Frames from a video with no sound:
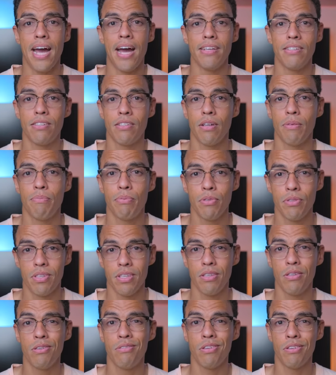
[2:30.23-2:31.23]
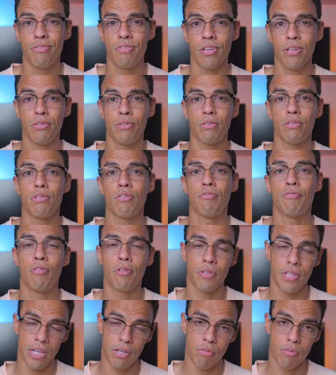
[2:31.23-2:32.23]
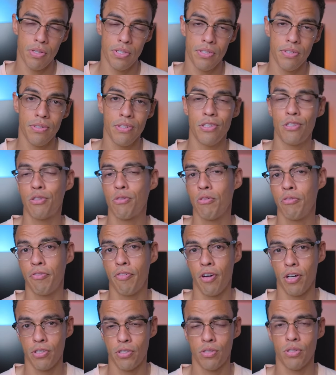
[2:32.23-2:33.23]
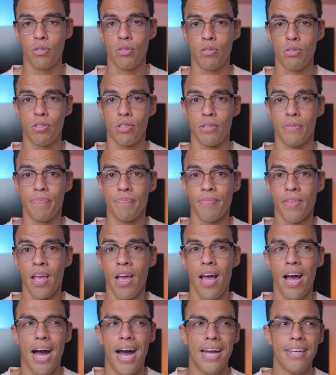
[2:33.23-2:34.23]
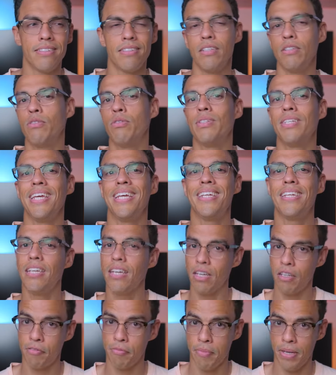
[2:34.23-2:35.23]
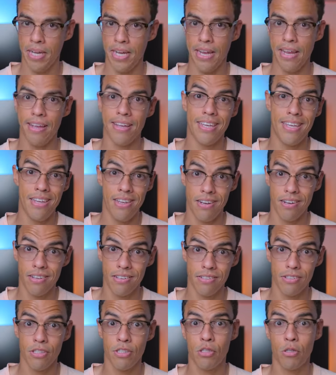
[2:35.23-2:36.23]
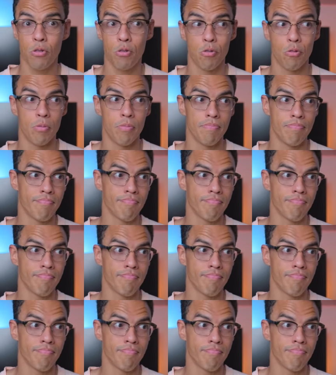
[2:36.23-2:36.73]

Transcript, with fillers: I stopped using UV filter for that reason and so far so good. I tend to take care of my gear, so